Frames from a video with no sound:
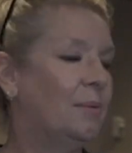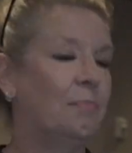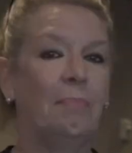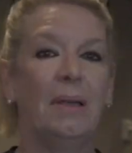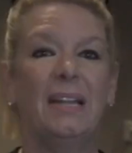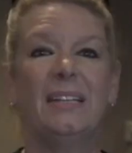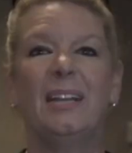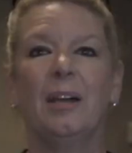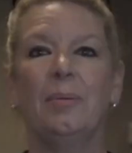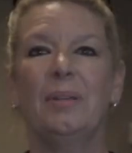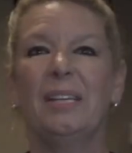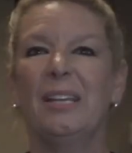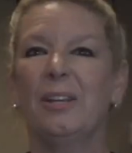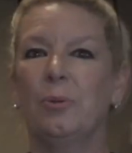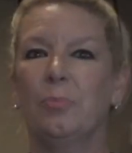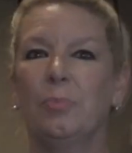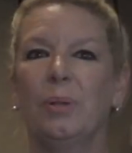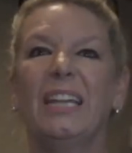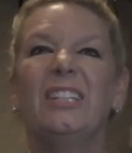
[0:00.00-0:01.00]
men come in
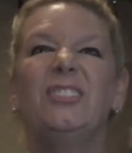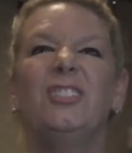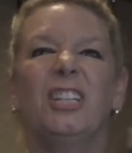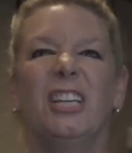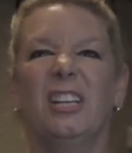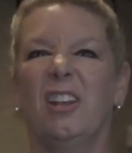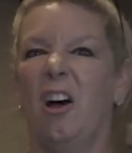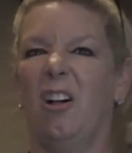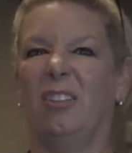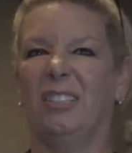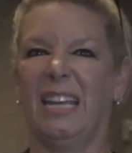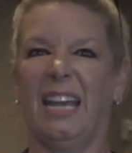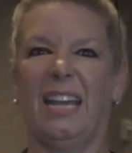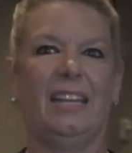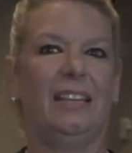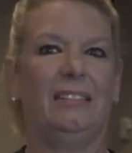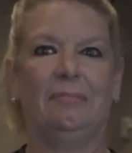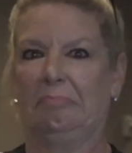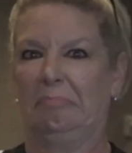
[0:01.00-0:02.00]
here and play gin all day.
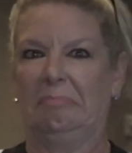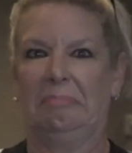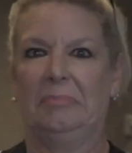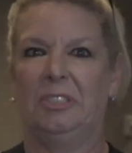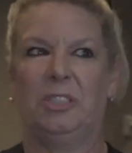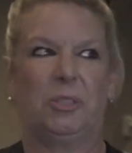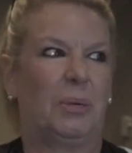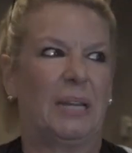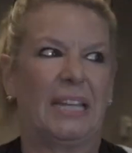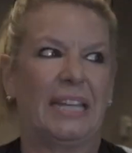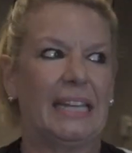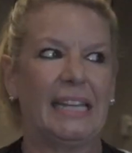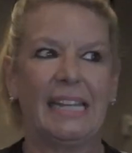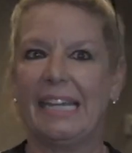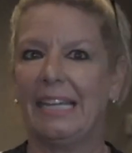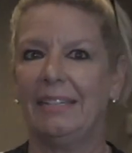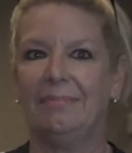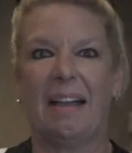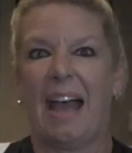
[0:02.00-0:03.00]
Drink and
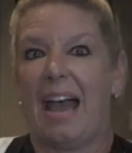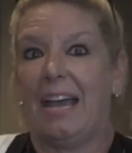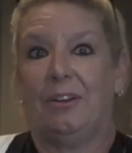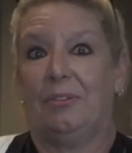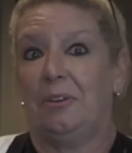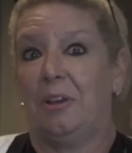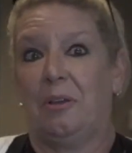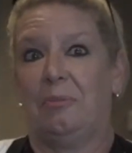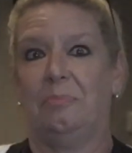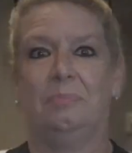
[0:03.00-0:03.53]
eat, I don't know.